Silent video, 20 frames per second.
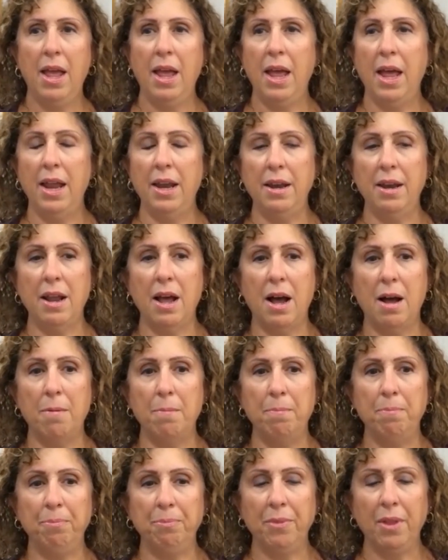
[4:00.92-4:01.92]
And
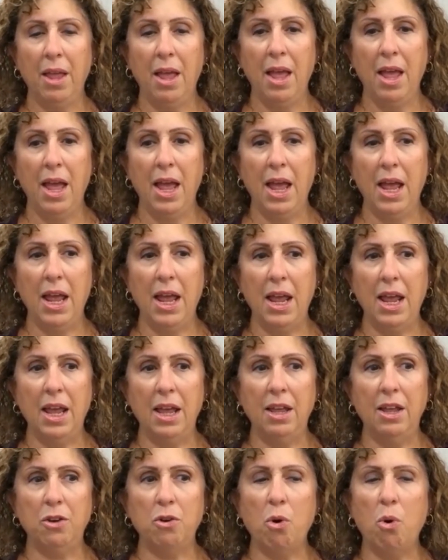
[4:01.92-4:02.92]

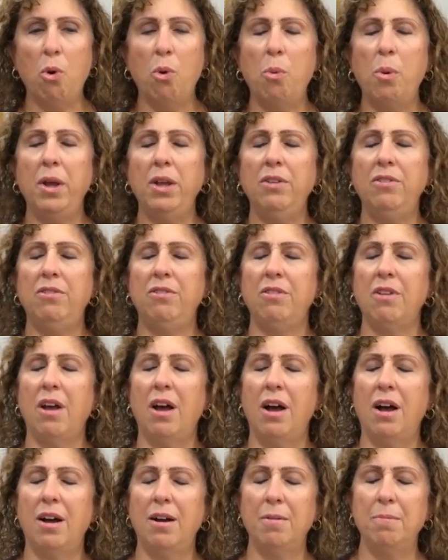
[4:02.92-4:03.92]
it always
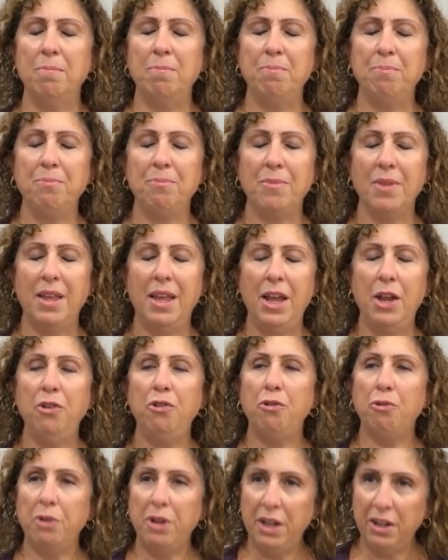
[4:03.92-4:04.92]

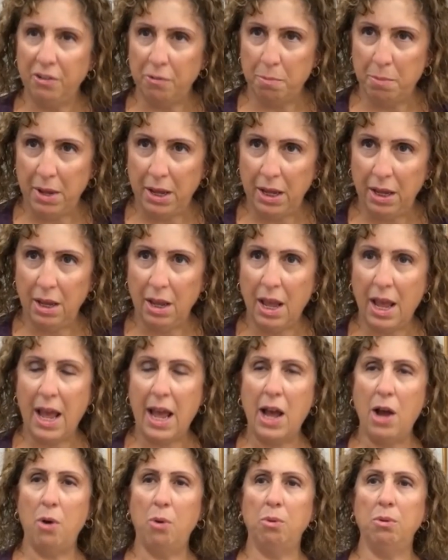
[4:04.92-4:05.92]
intrigued me
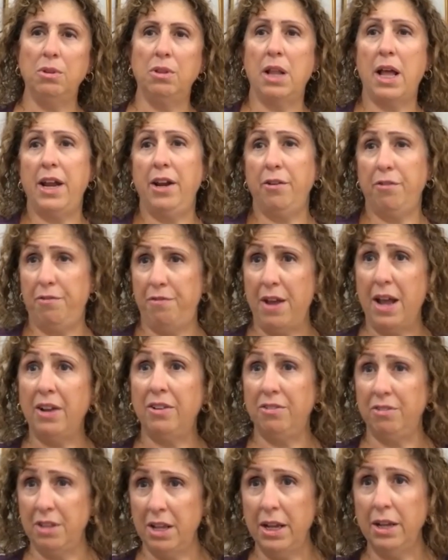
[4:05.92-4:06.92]
how light
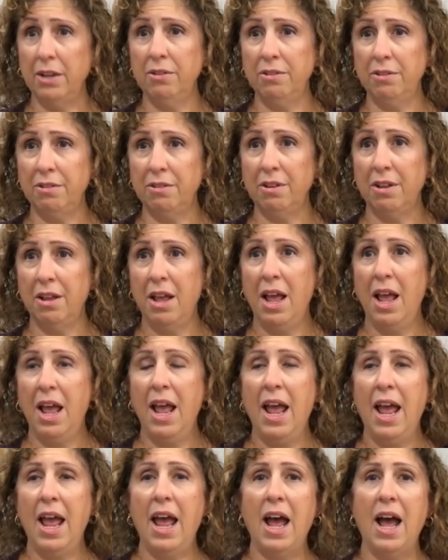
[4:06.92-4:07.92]
affects things.
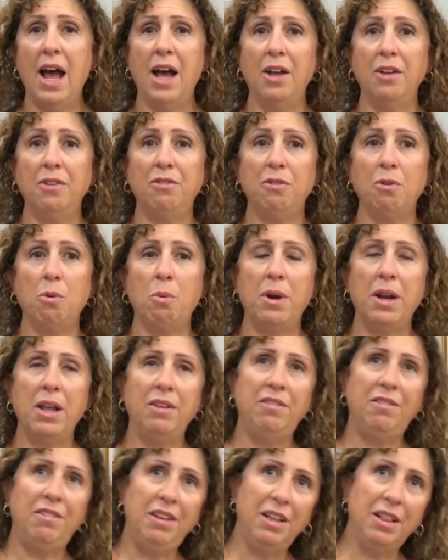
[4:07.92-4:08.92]
So when
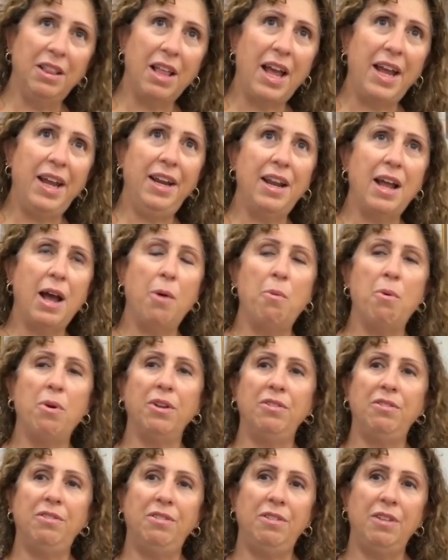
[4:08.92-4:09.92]
I see light, I
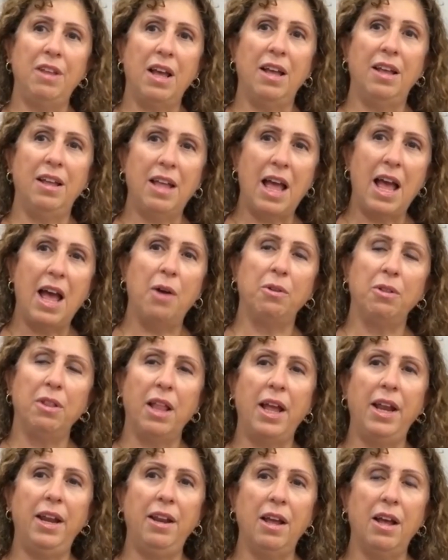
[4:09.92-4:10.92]
want to see how
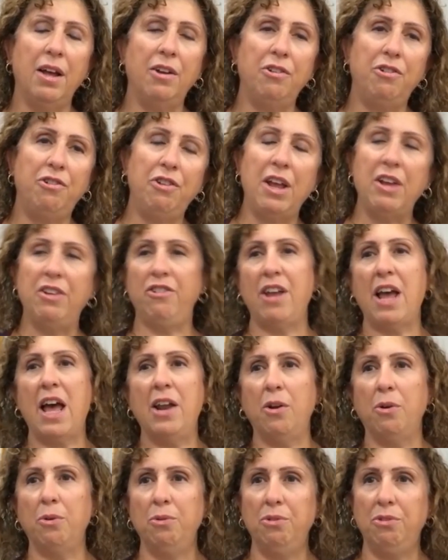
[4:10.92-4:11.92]
light
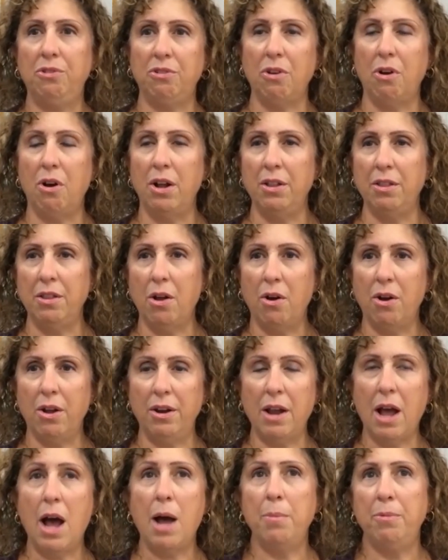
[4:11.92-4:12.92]
shadows on
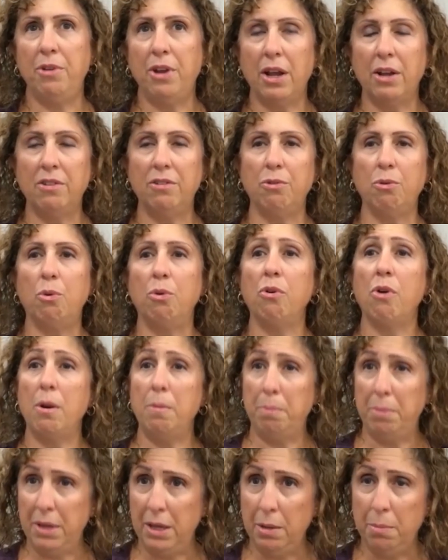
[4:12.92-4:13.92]
objects or
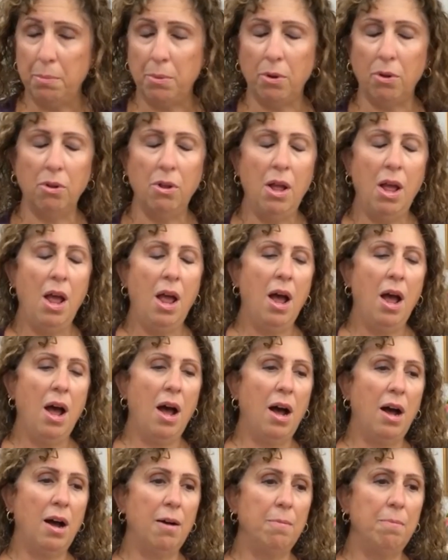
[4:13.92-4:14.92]
on people.
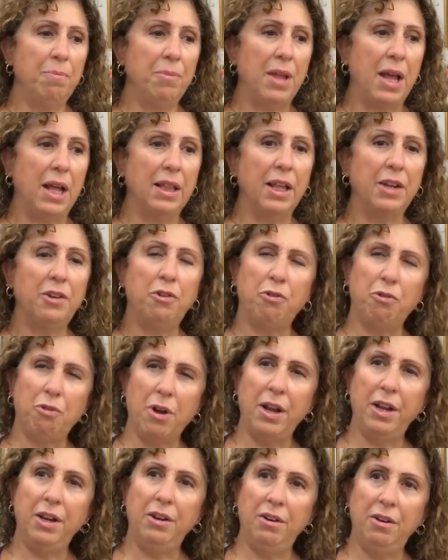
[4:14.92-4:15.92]
I like to
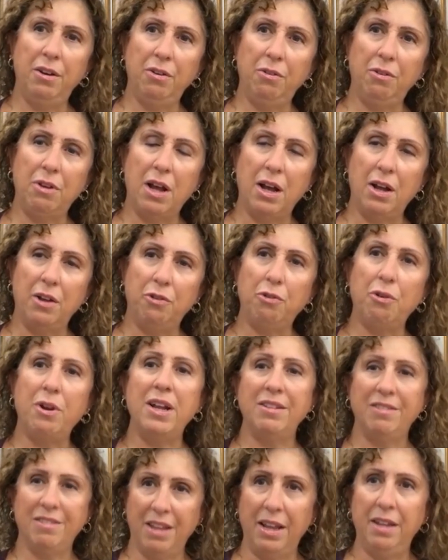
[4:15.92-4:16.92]
try and
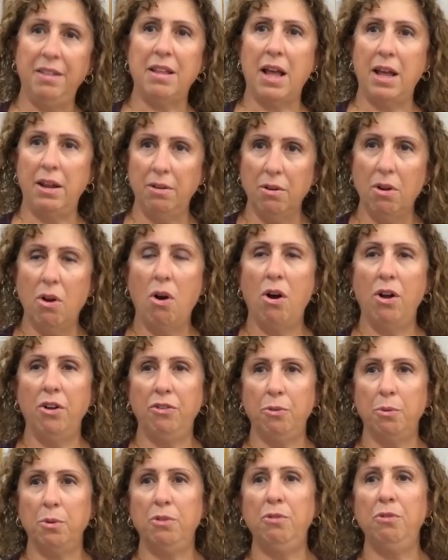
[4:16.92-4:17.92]
translate that
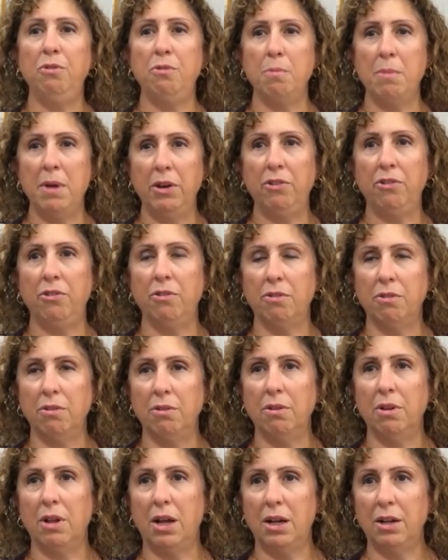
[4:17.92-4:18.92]
onto a two-dimensional
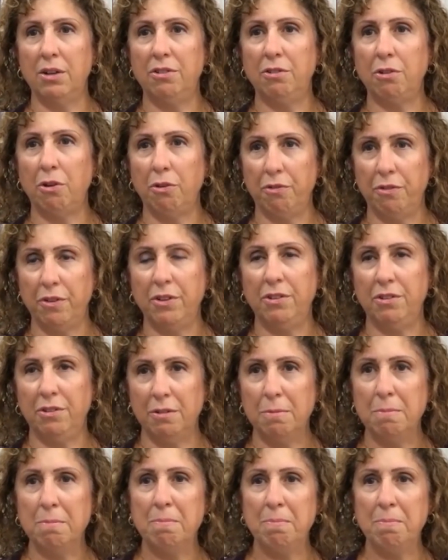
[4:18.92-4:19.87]
surface.